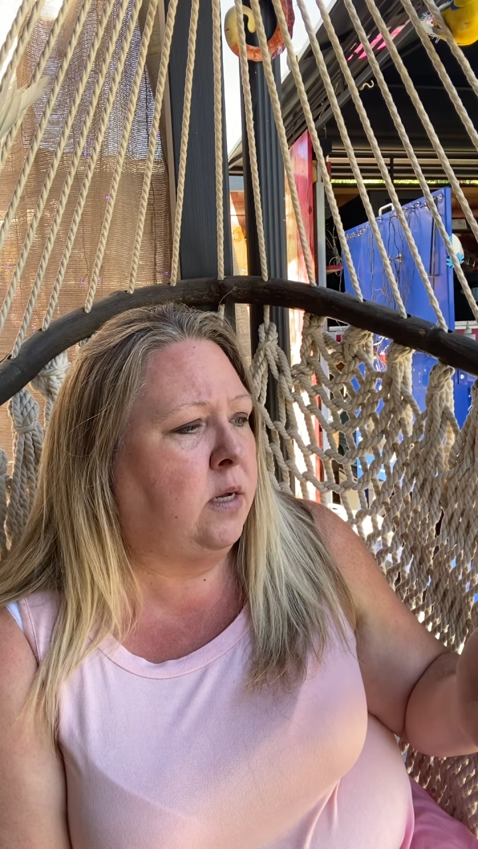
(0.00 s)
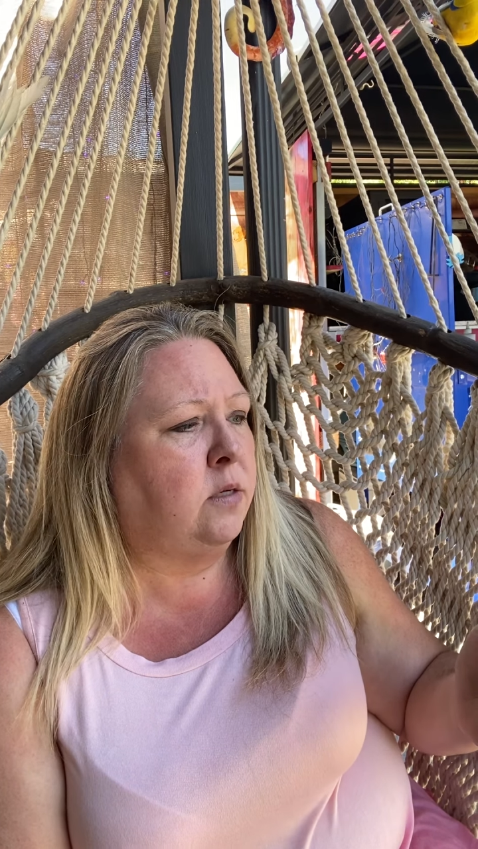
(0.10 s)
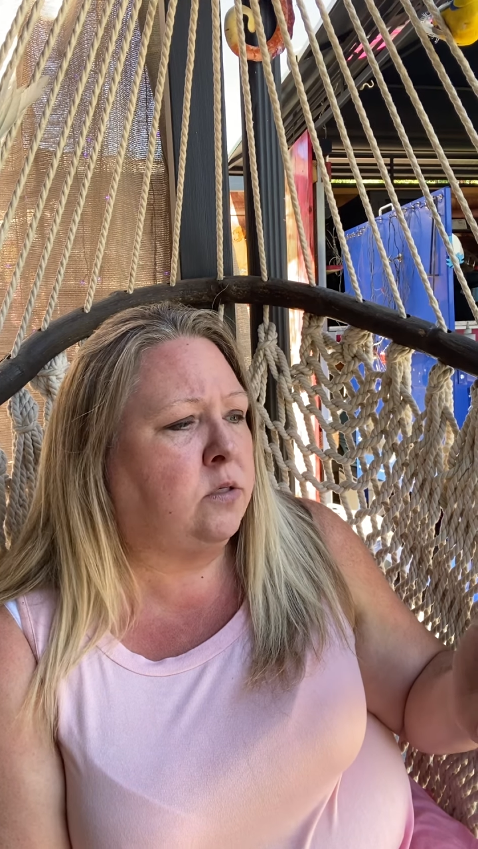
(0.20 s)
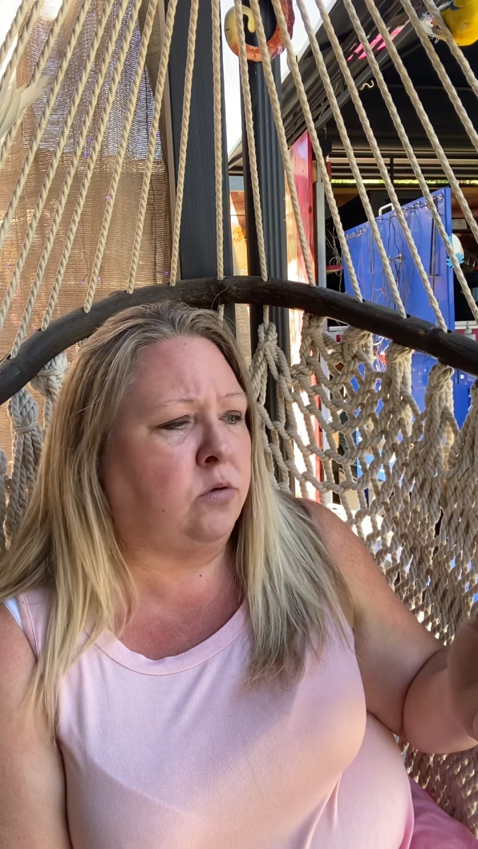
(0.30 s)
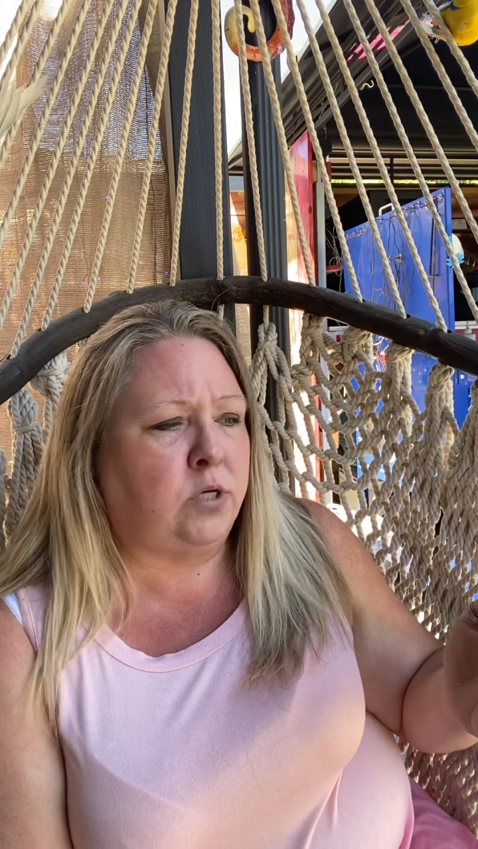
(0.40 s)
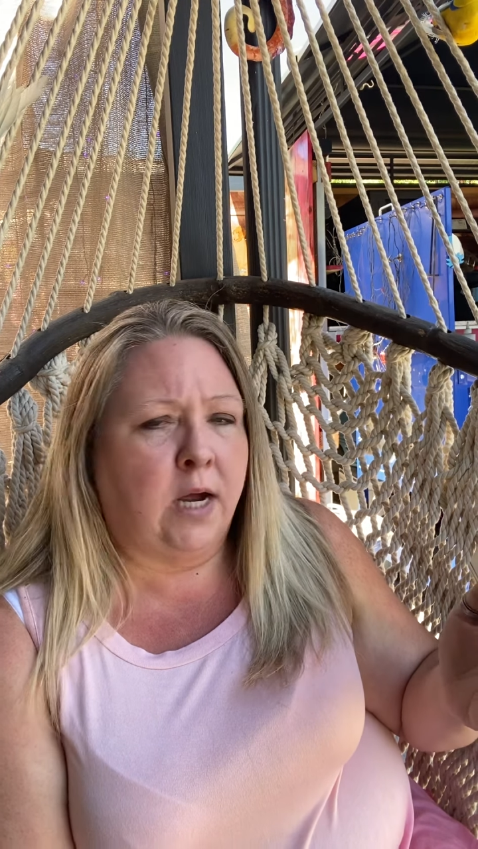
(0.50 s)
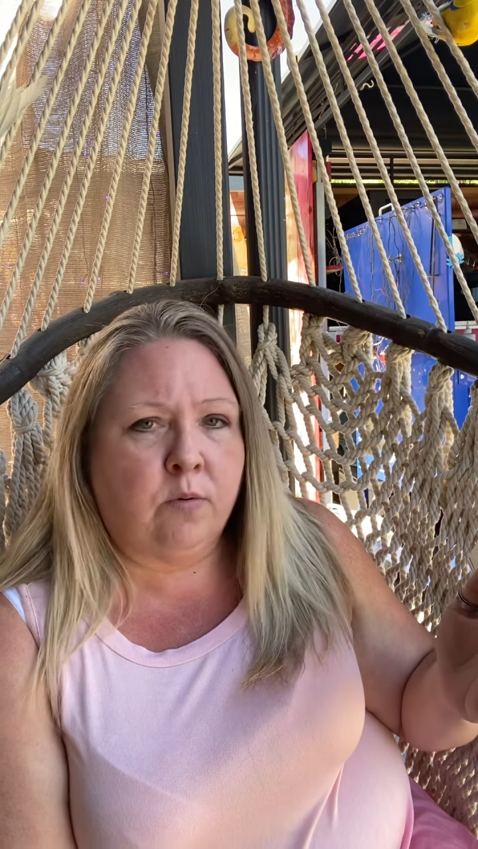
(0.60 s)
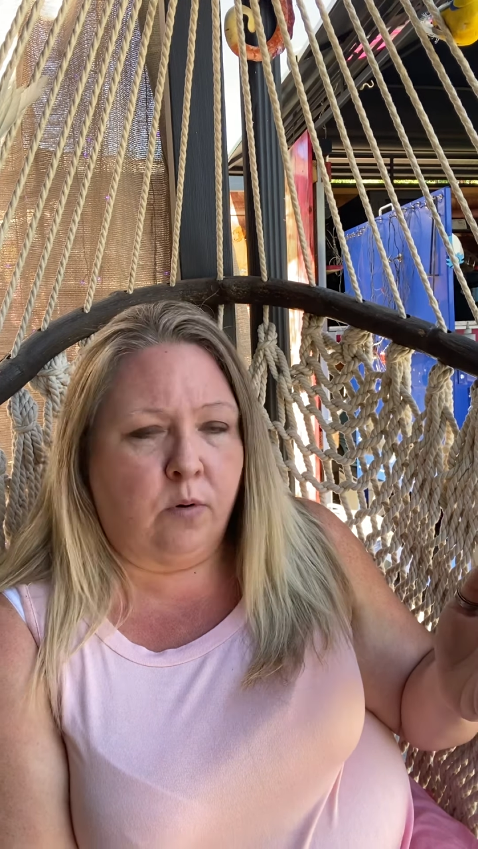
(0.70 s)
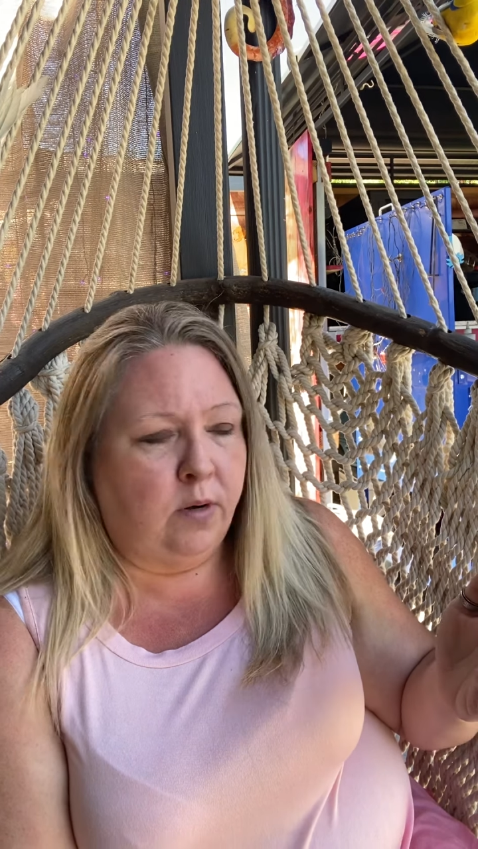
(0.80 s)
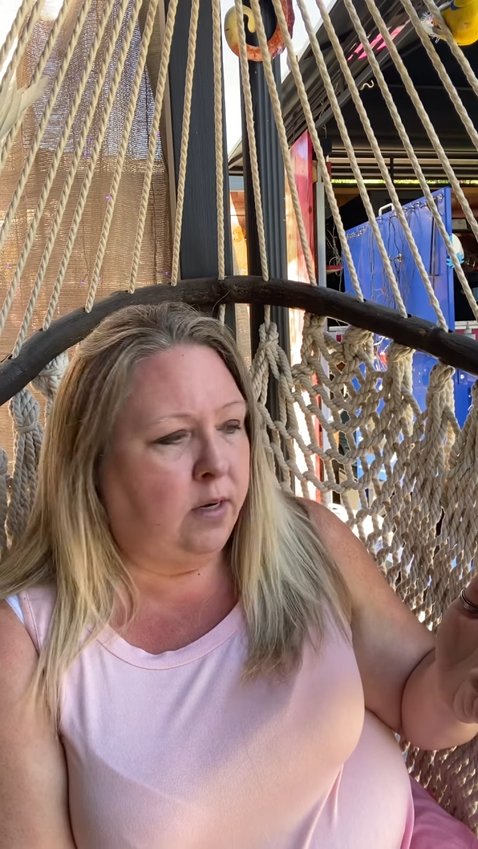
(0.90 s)
So Jack
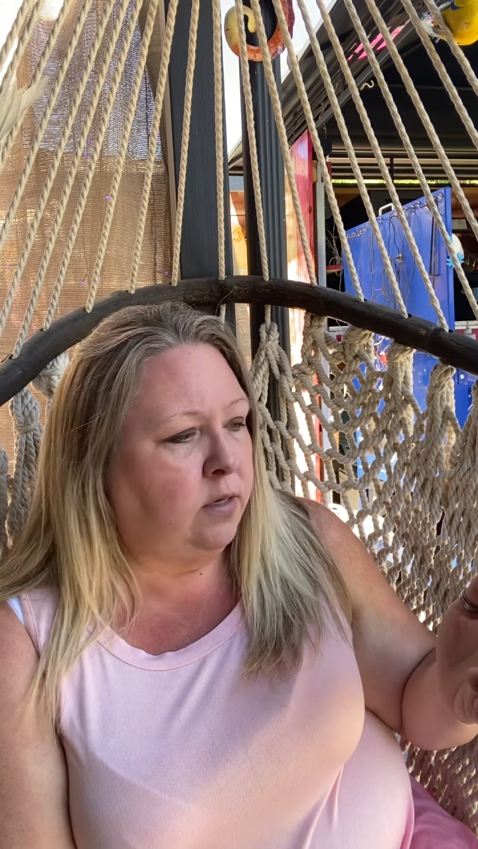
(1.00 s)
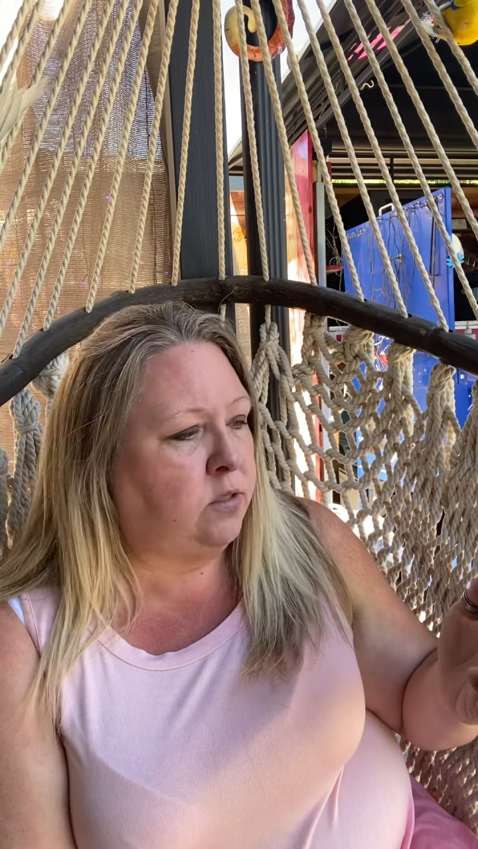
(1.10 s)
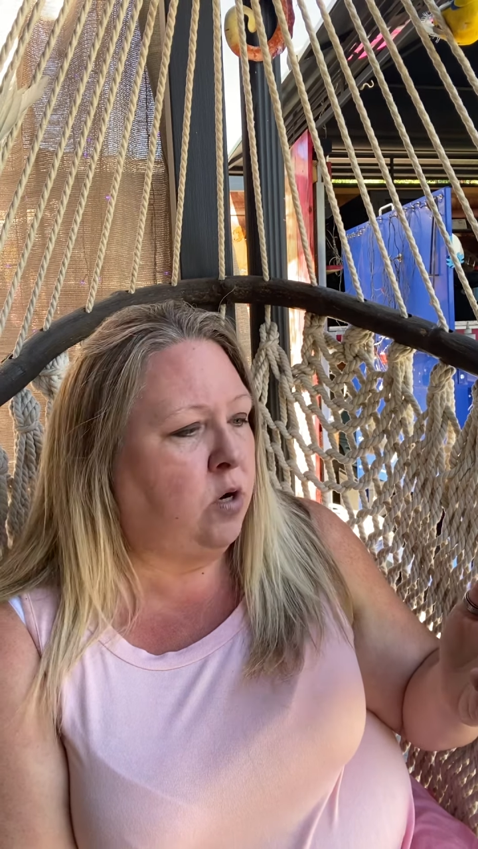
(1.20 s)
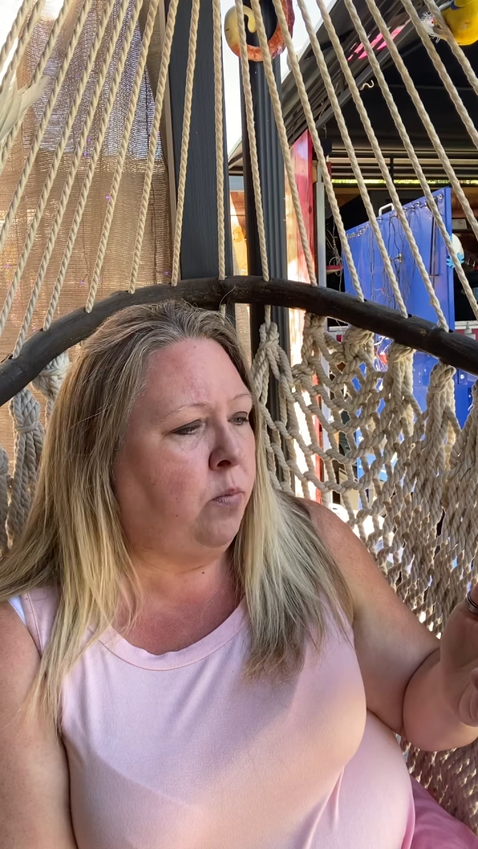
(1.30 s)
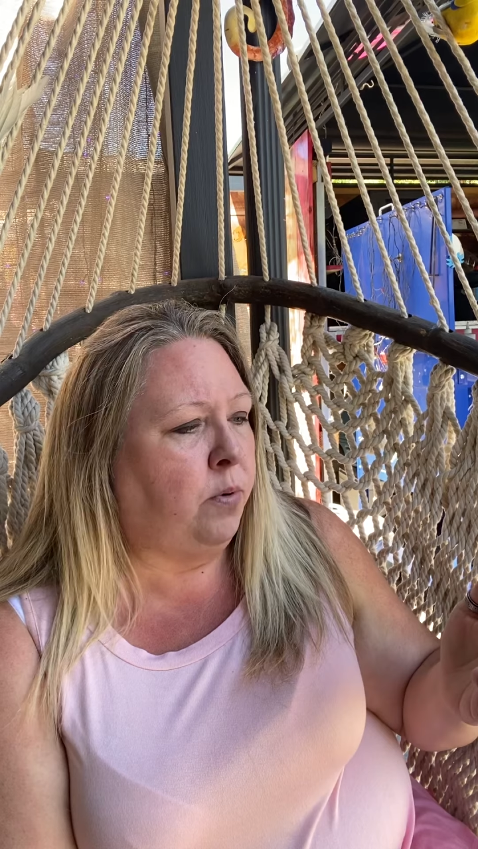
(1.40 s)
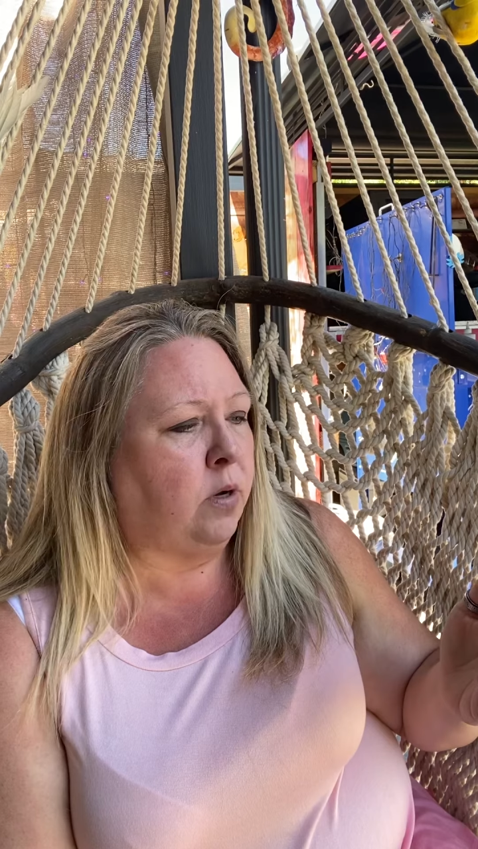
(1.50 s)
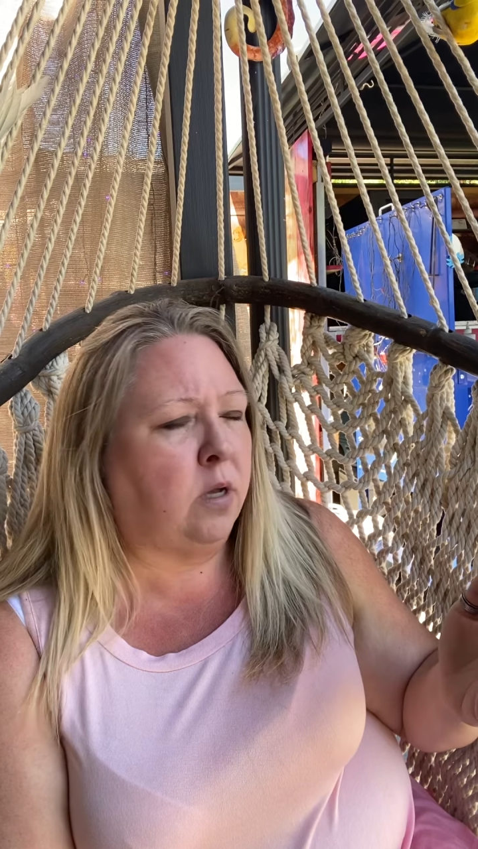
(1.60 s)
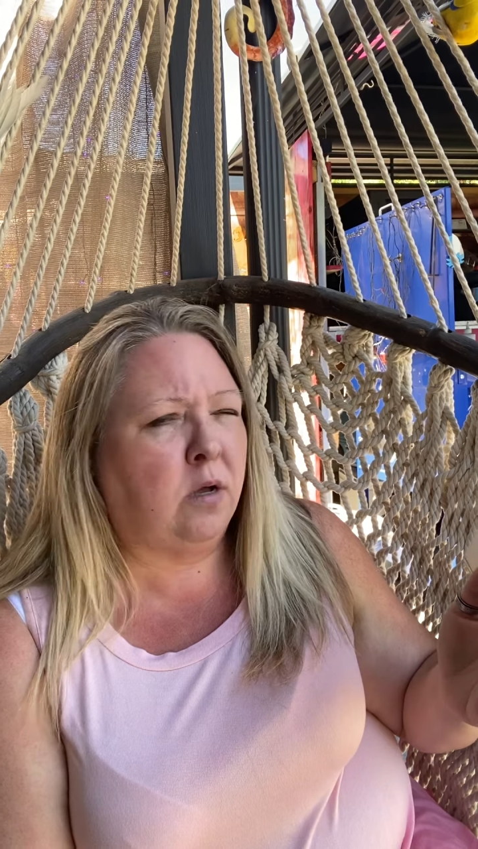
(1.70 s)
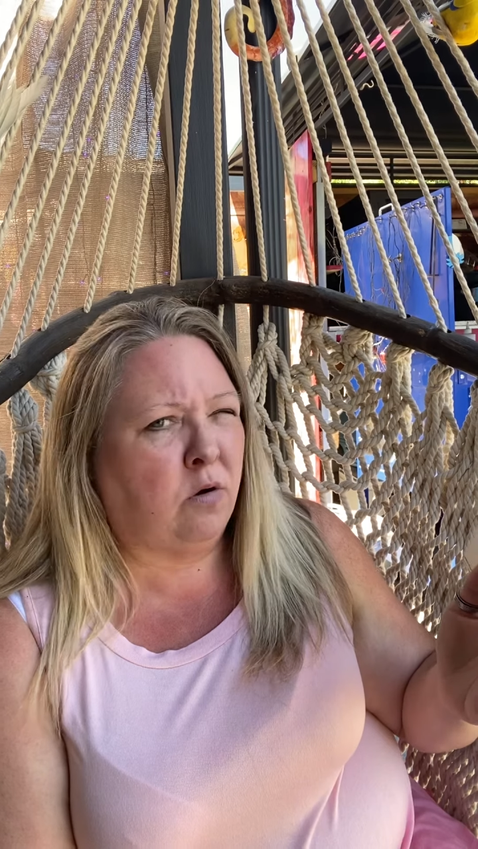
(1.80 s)
wrote in his notebook,